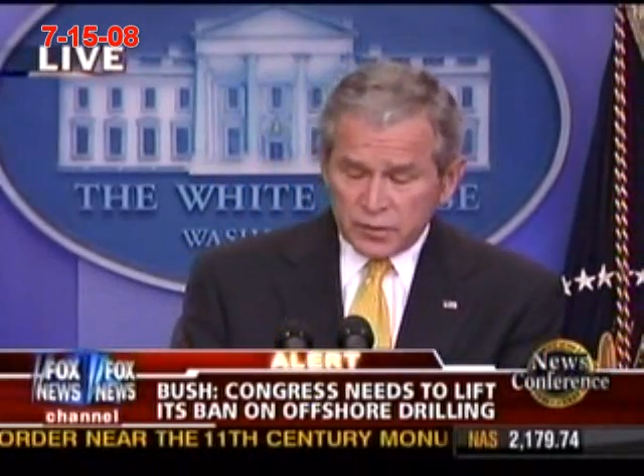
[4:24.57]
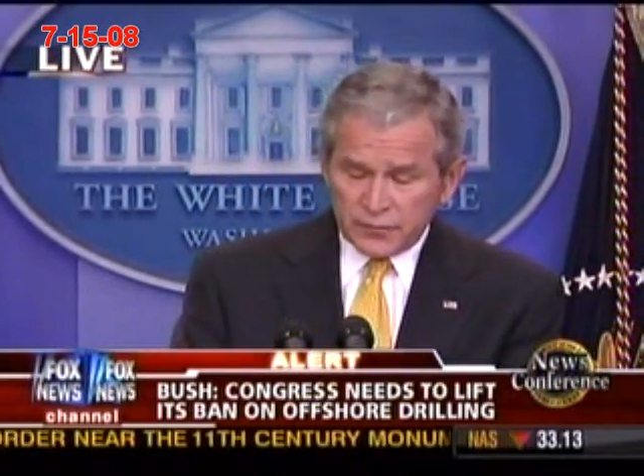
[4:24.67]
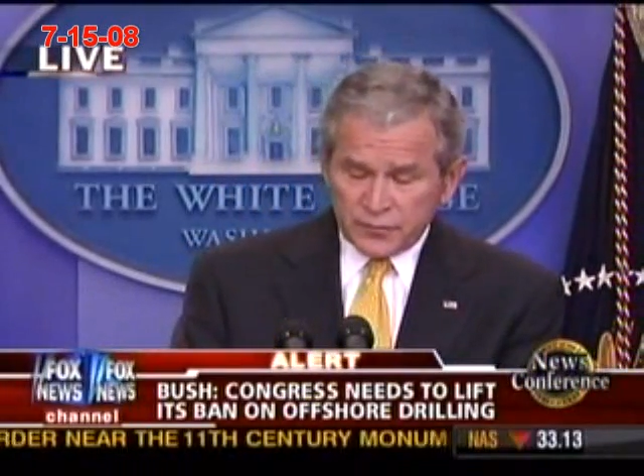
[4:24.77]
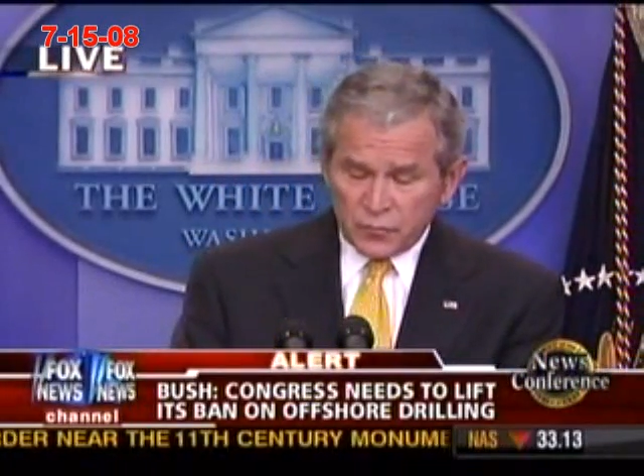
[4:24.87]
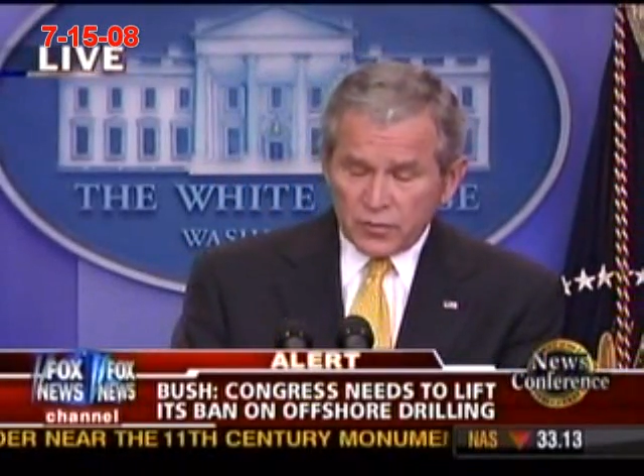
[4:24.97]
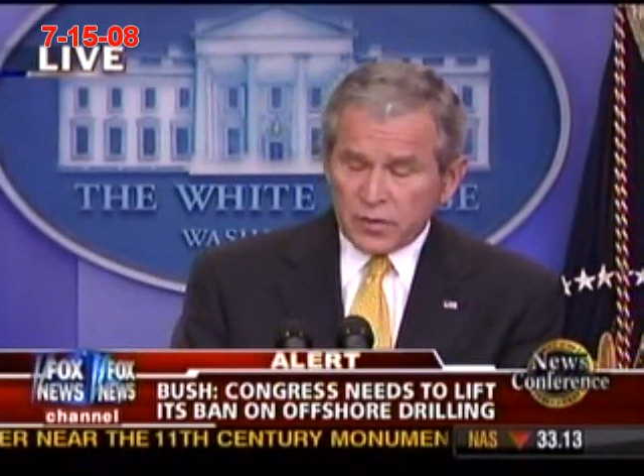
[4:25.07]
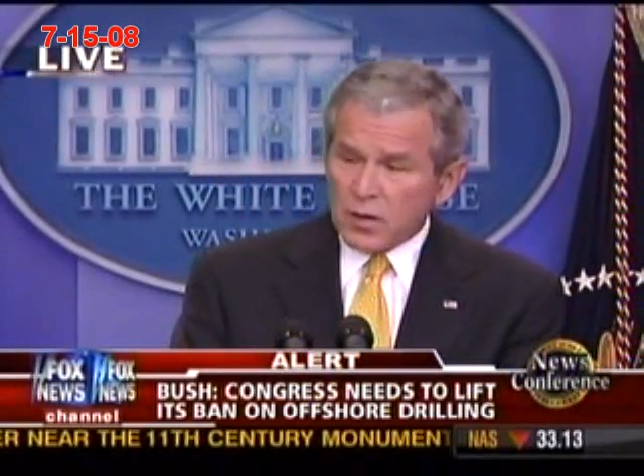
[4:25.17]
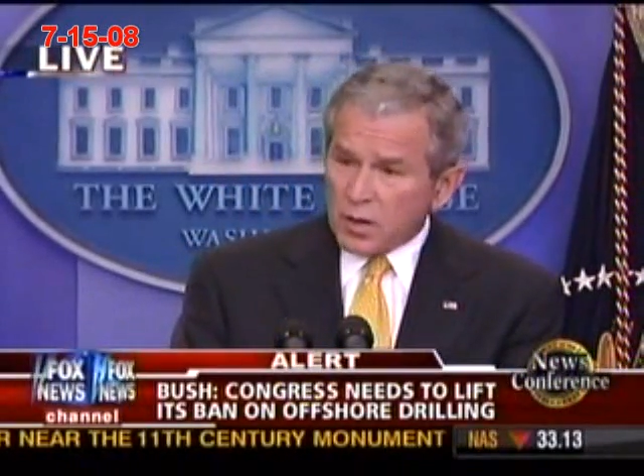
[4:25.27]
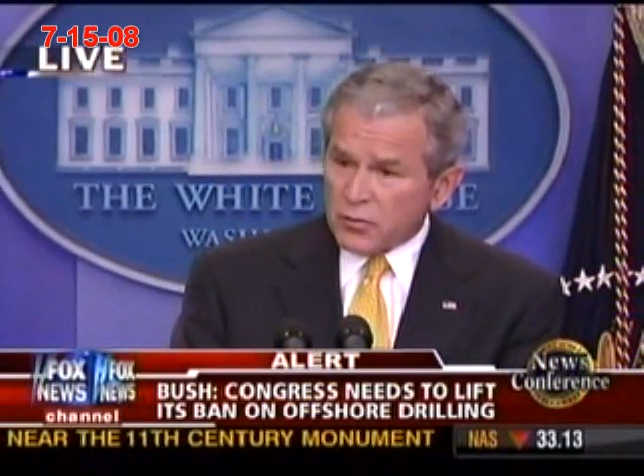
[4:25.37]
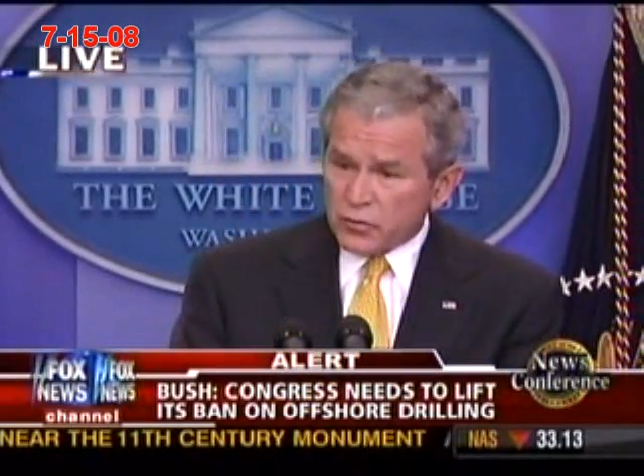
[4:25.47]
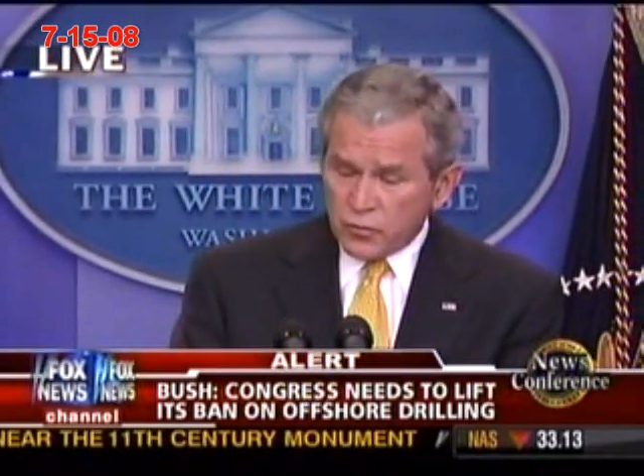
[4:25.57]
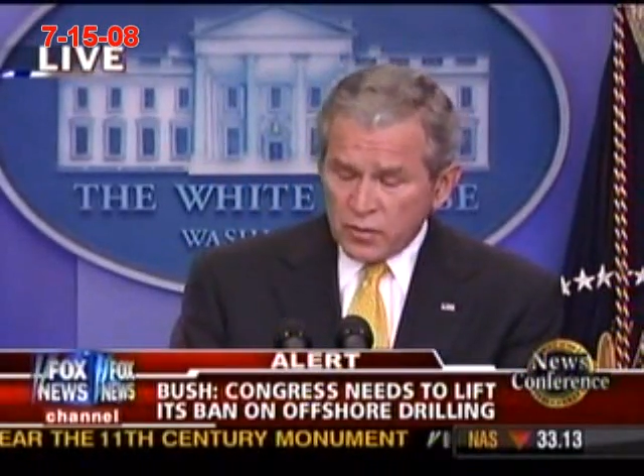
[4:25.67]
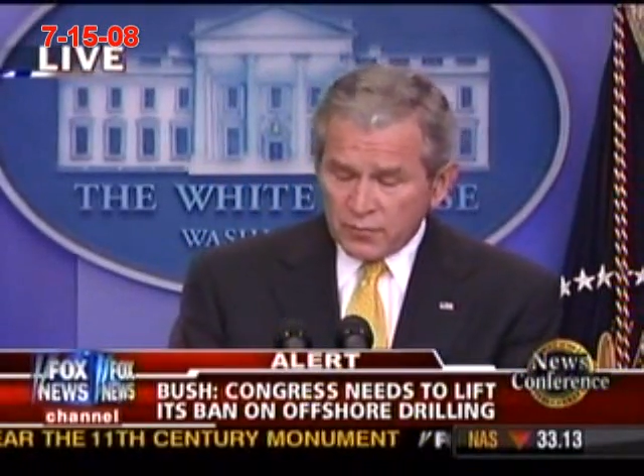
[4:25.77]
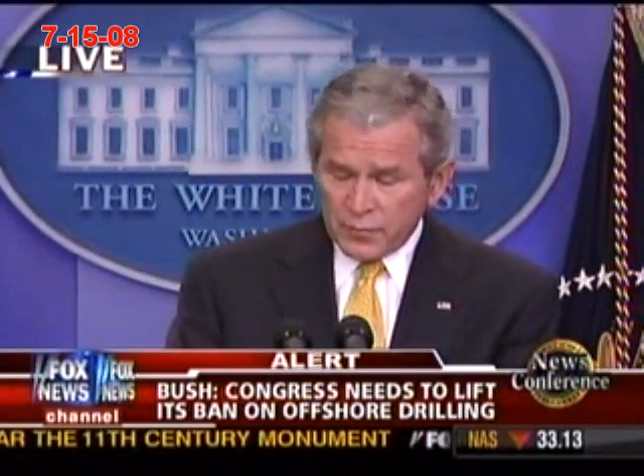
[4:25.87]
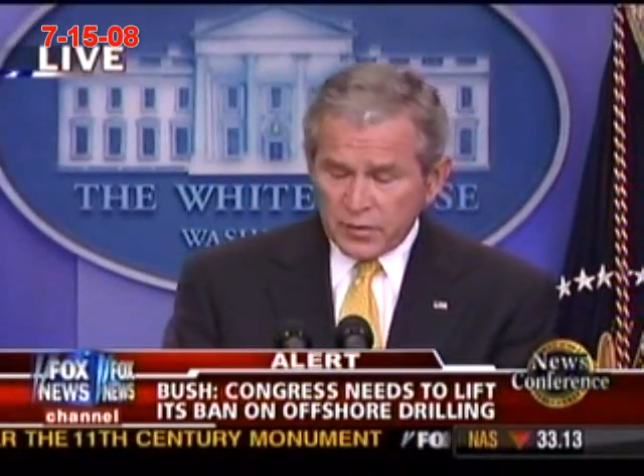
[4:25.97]
to more than
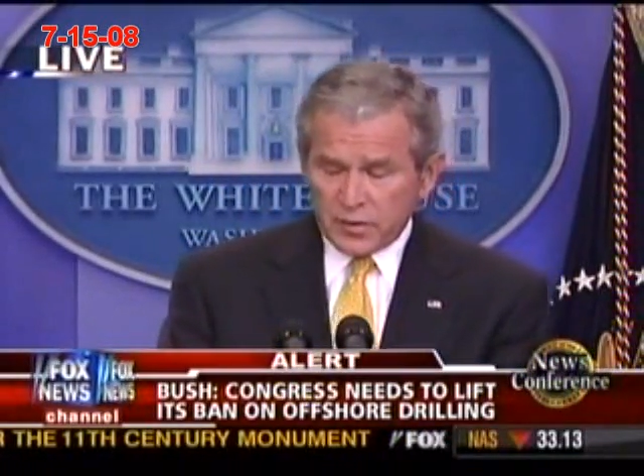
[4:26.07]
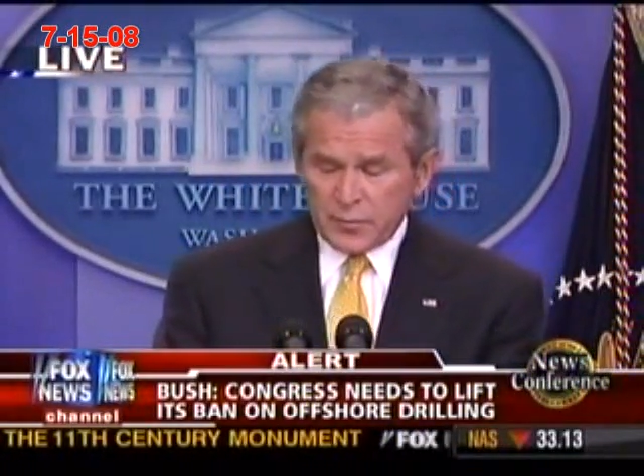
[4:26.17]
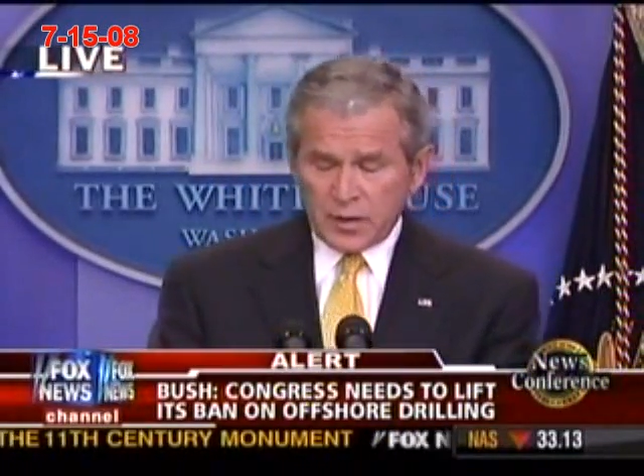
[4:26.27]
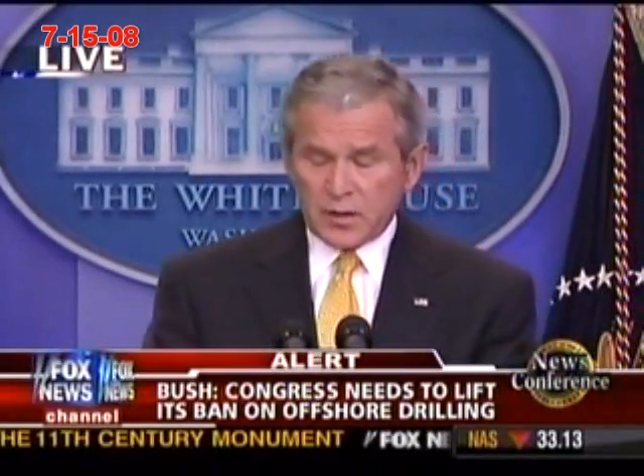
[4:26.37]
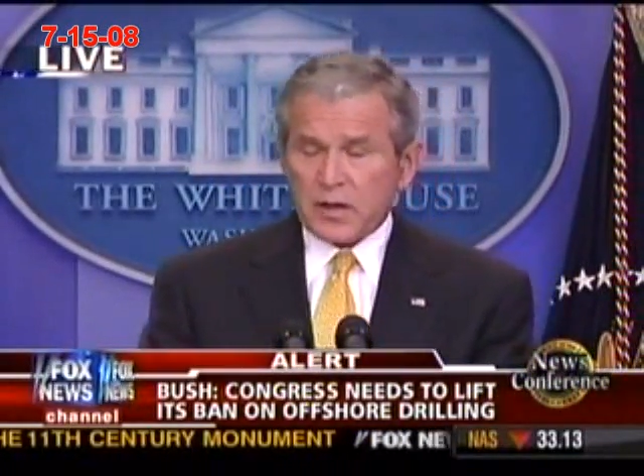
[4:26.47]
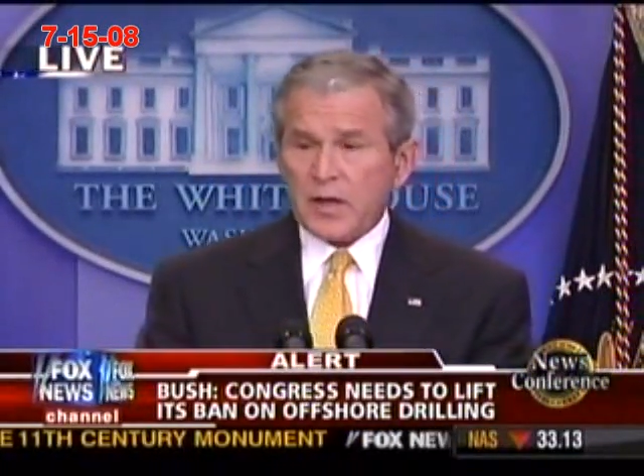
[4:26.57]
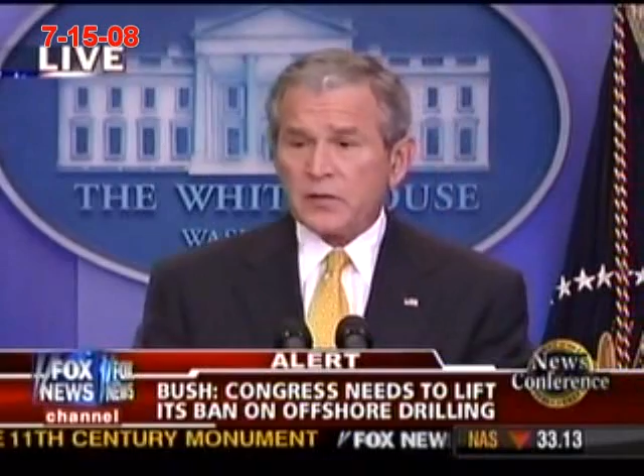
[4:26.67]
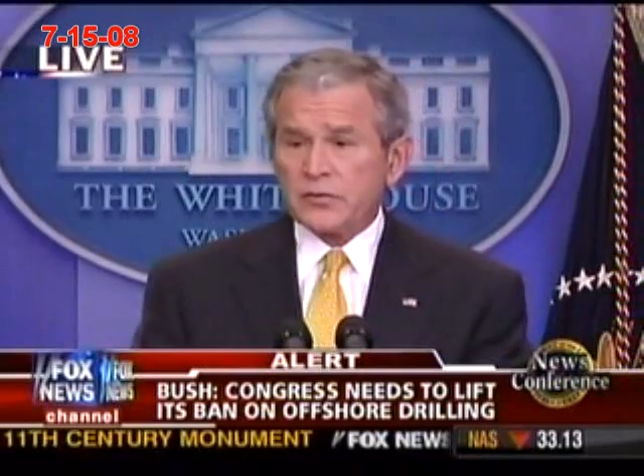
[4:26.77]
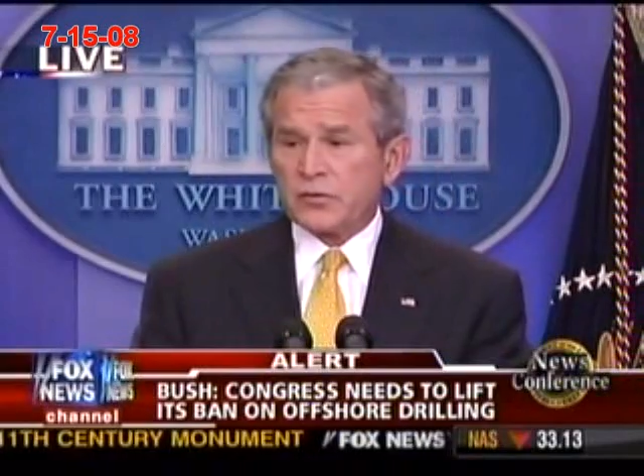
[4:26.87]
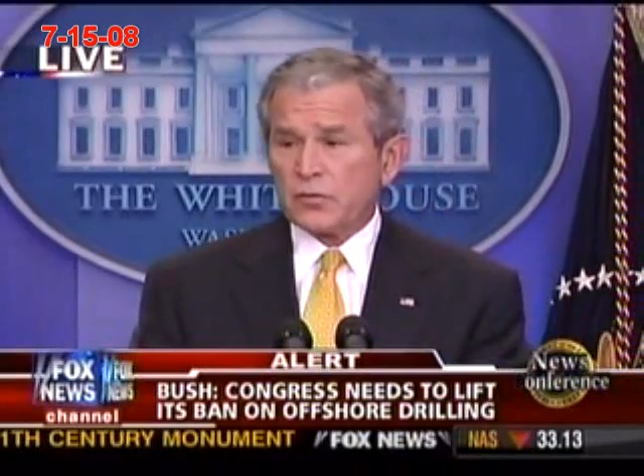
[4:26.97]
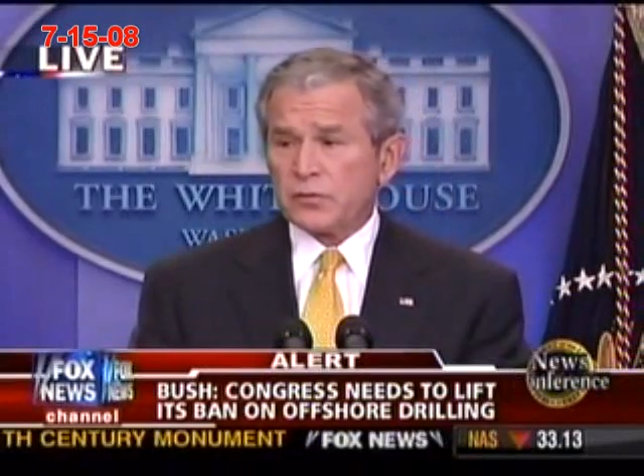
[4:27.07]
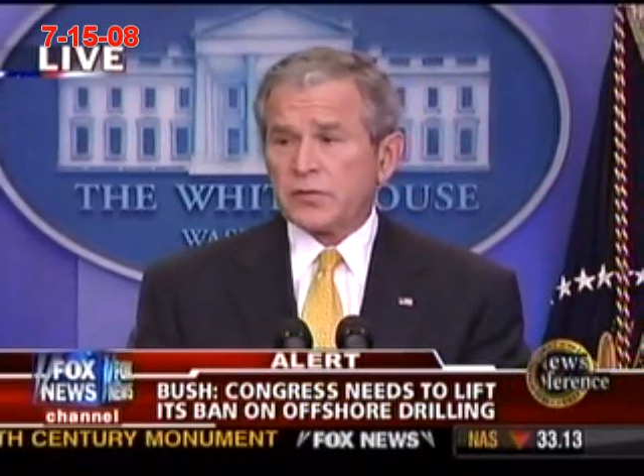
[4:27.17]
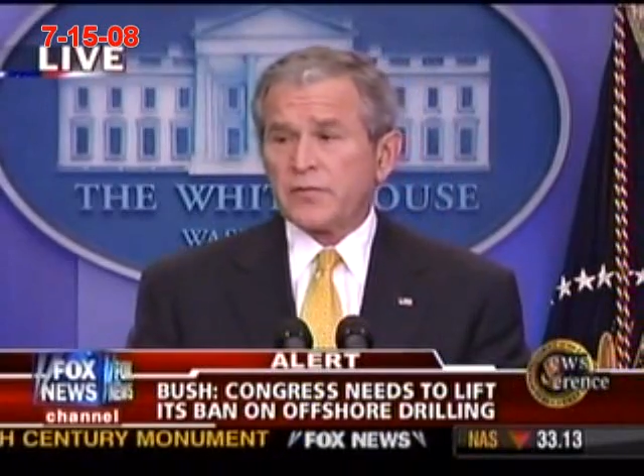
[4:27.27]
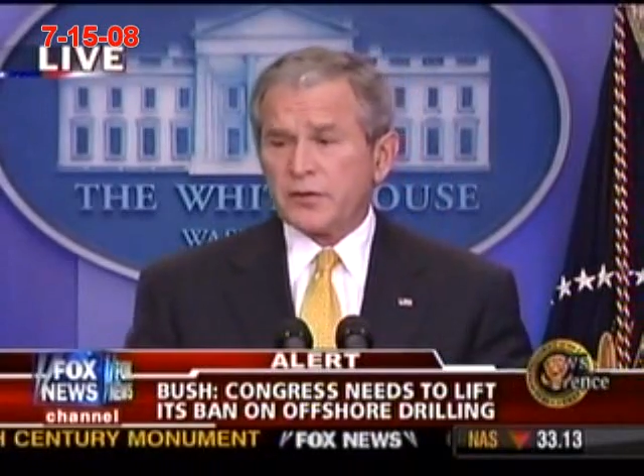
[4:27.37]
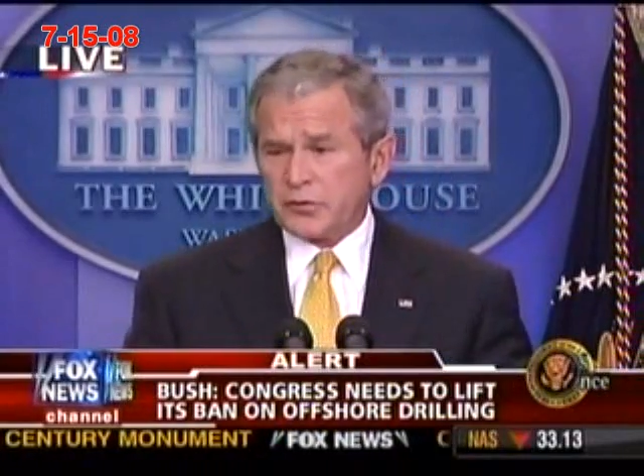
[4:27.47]
112 million American households
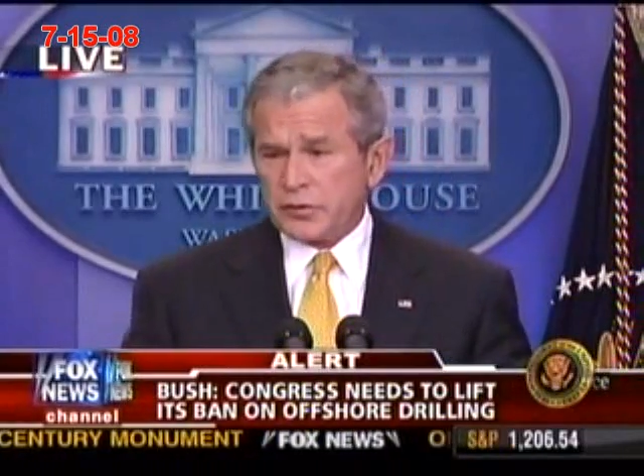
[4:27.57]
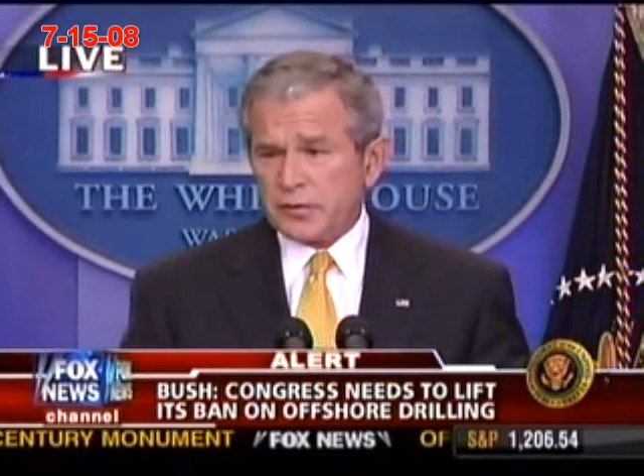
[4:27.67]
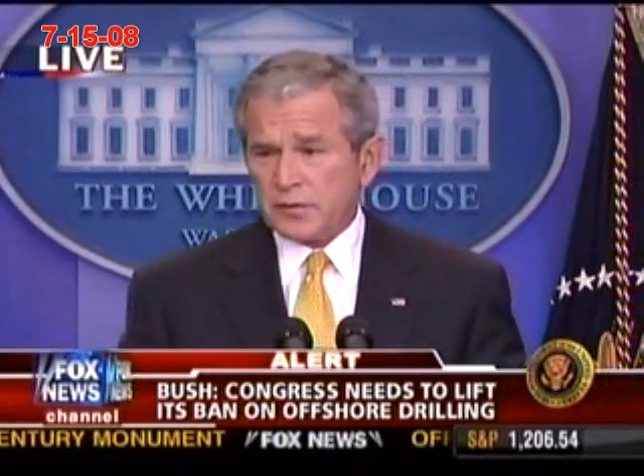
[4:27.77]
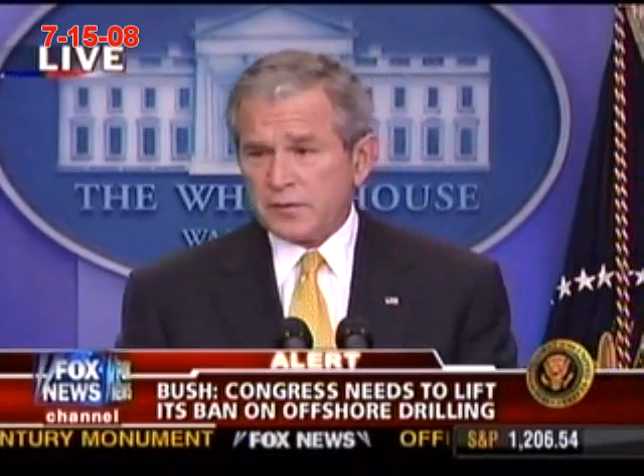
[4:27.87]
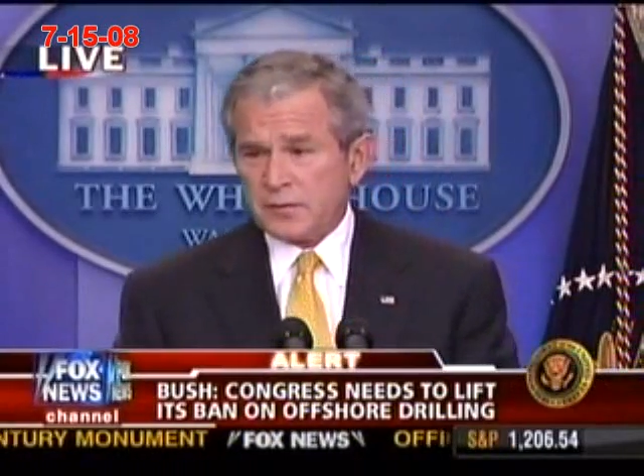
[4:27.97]
this year.